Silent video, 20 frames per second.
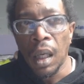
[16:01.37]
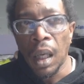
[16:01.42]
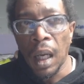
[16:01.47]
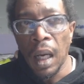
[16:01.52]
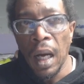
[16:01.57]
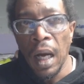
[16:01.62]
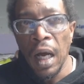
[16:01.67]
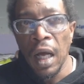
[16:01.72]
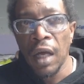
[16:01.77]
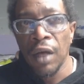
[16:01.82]

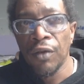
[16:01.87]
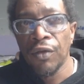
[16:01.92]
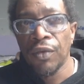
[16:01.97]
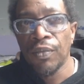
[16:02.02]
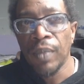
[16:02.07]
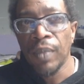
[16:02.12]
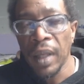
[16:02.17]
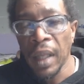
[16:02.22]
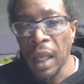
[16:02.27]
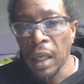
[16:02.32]
I've
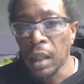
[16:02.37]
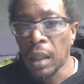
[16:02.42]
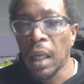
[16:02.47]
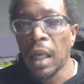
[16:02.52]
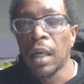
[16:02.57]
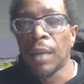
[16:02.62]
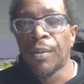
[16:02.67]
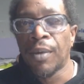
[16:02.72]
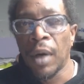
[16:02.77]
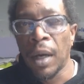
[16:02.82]
had a lot
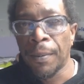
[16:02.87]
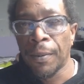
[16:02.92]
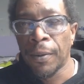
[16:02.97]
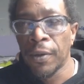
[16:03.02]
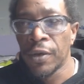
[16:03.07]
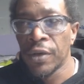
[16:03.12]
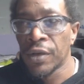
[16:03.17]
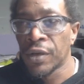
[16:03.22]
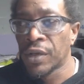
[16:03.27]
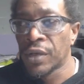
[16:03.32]
of
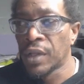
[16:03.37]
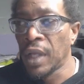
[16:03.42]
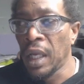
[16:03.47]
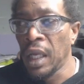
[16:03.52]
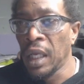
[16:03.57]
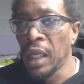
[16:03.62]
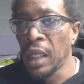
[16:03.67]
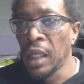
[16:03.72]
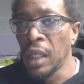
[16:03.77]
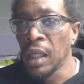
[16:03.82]
preppers.
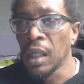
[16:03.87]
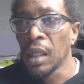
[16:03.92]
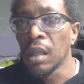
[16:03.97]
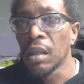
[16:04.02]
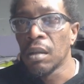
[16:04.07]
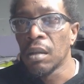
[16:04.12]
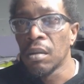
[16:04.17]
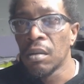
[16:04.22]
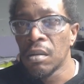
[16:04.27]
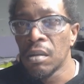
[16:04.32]

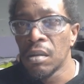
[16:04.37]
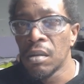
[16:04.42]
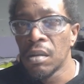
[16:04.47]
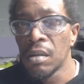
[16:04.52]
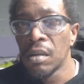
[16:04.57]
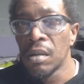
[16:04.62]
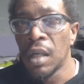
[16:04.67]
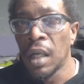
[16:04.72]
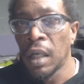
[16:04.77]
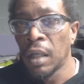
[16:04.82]

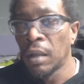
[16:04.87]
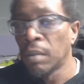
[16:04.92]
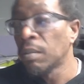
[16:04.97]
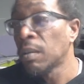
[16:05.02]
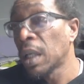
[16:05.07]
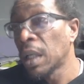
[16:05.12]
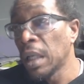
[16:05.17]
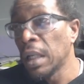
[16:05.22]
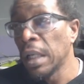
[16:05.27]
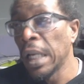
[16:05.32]
And
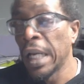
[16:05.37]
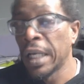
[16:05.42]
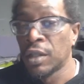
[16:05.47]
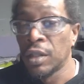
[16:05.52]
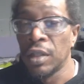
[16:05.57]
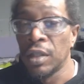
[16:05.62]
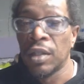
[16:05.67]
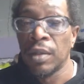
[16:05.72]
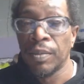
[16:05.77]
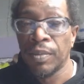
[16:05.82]
actually
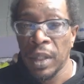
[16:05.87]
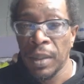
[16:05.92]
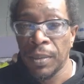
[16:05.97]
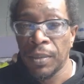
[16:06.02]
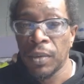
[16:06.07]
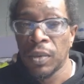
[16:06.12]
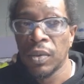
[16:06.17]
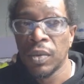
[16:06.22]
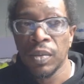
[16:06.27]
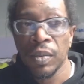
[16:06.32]
some
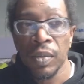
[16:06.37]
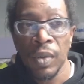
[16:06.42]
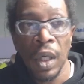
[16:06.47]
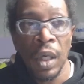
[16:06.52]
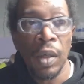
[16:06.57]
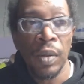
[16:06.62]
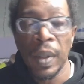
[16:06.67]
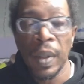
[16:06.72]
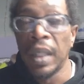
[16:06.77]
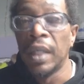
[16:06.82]
people
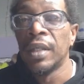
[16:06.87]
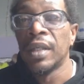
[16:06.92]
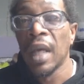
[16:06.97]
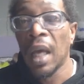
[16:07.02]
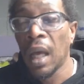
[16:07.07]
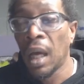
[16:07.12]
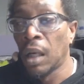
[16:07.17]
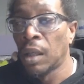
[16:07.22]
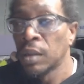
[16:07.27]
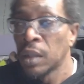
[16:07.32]
in
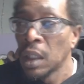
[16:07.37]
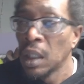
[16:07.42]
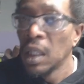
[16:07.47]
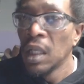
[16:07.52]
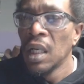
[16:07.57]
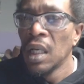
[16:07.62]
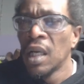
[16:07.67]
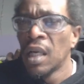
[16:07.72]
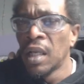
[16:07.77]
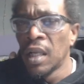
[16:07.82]
town,
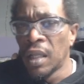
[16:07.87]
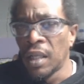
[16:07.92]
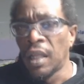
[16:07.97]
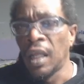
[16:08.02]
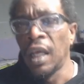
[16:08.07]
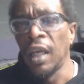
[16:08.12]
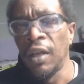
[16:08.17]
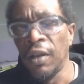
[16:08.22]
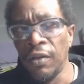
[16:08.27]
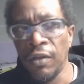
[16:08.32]

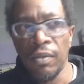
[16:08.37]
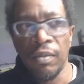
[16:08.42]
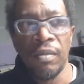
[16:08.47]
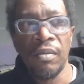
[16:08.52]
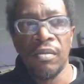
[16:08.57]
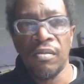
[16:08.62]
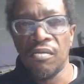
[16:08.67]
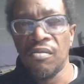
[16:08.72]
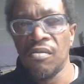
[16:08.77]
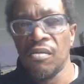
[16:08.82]
they're
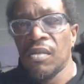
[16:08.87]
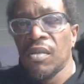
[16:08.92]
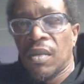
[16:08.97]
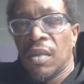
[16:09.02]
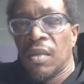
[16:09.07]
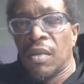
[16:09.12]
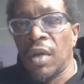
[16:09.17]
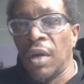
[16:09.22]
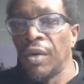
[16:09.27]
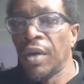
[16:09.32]

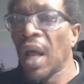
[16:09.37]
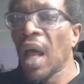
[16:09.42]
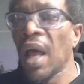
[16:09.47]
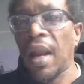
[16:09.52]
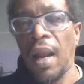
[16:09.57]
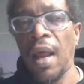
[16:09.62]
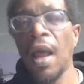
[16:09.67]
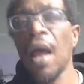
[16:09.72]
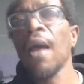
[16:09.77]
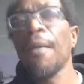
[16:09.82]
not
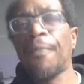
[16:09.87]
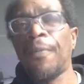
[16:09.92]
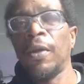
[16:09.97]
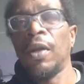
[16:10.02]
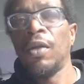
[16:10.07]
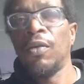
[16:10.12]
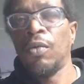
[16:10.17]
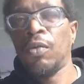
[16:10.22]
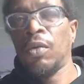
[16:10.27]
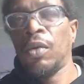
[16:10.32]

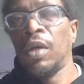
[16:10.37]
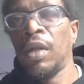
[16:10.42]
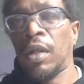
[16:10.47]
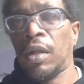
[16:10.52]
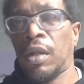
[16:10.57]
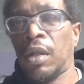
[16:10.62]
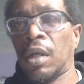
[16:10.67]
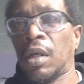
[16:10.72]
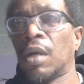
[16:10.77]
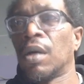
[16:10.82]
happy with
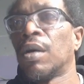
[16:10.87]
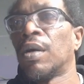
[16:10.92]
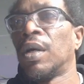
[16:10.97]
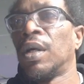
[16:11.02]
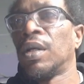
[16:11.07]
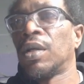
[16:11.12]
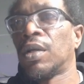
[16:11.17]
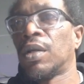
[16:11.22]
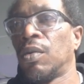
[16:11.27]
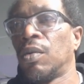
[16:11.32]
the
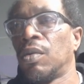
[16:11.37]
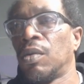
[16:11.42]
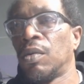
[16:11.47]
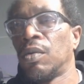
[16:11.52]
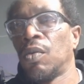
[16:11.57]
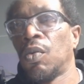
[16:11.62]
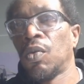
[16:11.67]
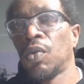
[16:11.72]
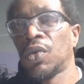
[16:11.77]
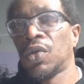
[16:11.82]
current
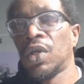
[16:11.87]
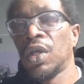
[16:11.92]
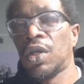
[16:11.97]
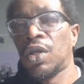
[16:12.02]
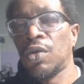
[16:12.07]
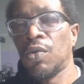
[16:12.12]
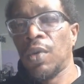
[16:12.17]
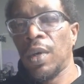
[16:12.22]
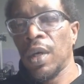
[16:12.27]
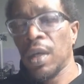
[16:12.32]

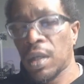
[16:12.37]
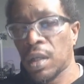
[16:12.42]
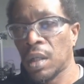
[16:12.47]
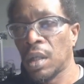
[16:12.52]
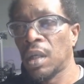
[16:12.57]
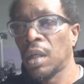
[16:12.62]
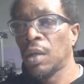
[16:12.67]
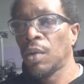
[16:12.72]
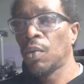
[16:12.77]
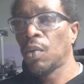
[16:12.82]

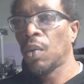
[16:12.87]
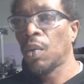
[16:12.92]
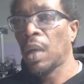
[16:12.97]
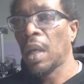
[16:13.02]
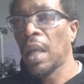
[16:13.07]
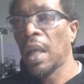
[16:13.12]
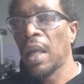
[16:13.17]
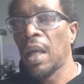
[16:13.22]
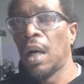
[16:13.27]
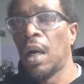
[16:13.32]
situation
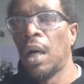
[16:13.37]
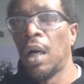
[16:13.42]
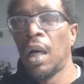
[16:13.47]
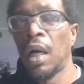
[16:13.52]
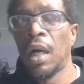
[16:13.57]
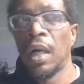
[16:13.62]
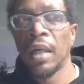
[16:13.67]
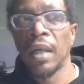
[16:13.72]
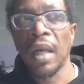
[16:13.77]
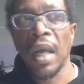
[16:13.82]

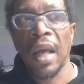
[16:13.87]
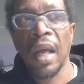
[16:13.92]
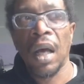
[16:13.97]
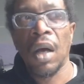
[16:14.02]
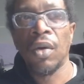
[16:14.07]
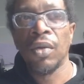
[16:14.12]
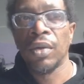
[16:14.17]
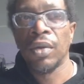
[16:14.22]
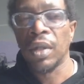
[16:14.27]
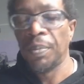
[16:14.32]
on
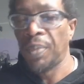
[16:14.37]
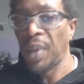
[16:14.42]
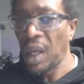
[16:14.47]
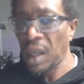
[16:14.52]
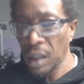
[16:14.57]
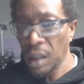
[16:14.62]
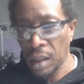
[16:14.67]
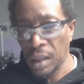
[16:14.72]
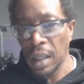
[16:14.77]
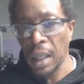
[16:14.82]
how
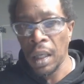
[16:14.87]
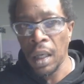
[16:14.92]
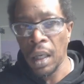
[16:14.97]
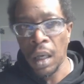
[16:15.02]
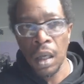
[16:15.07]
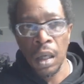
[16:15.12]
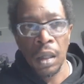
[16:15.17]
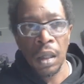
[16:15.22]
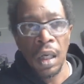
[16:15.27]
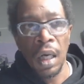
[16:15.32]
dependent they
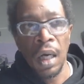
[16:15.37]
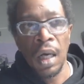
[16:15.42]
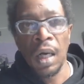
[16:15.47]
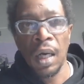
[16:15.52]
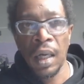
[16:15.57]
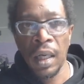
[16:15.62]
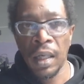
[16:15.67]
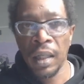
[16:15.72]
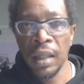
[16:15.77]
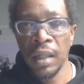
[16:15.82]
are
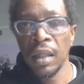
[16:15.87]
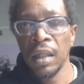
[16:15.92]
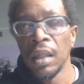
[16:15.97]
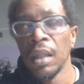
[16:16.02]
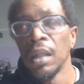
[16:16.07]
on